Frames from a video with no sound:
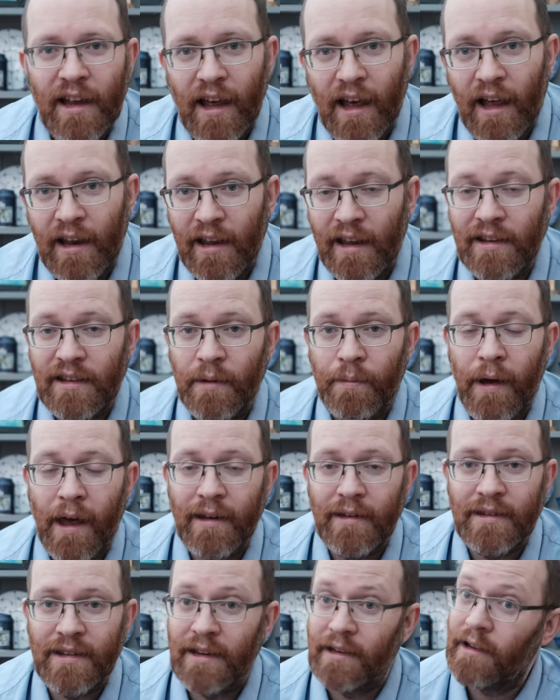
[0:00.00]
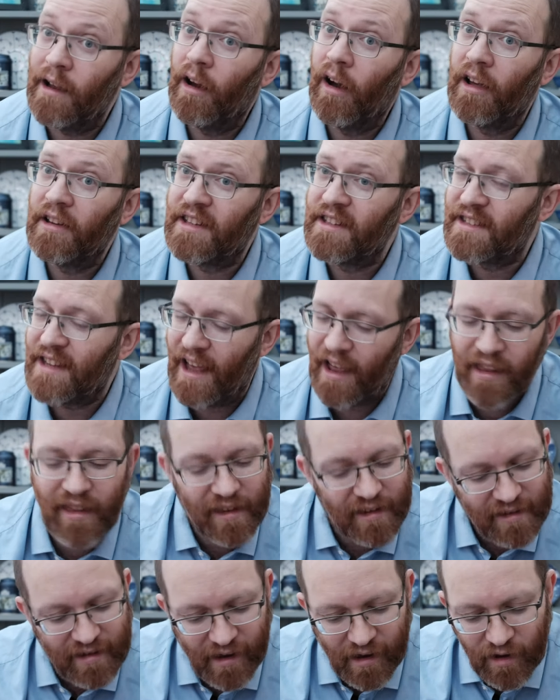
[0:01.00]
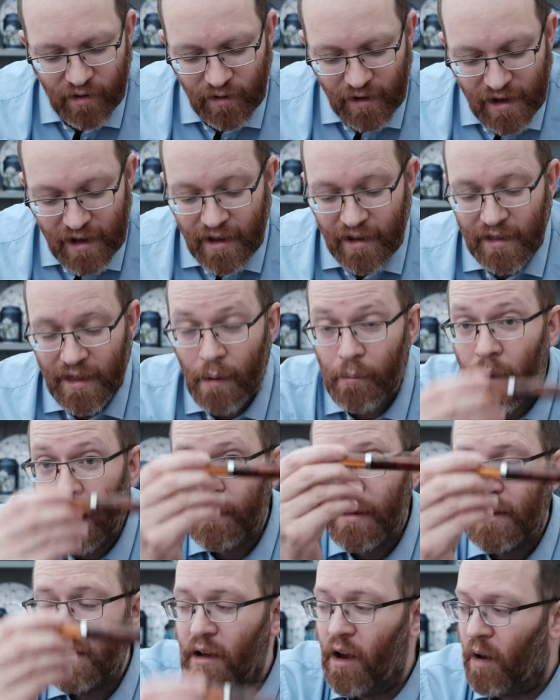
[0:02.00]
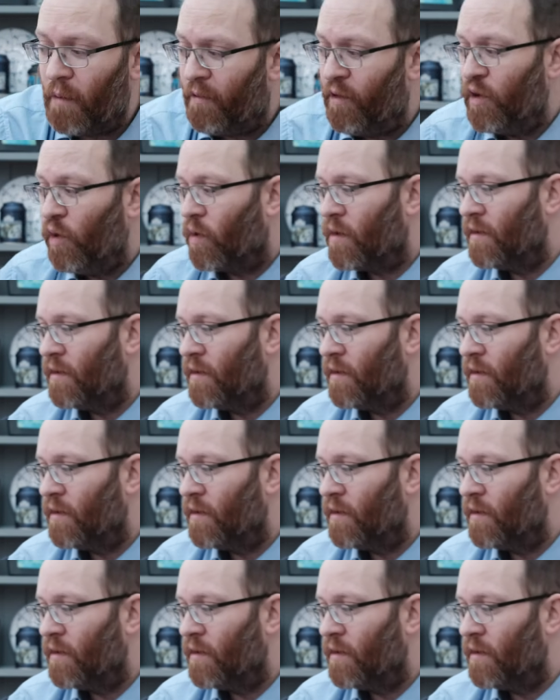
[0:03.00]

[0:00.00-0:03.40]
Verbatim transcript: an independent artisan, so that might be up for your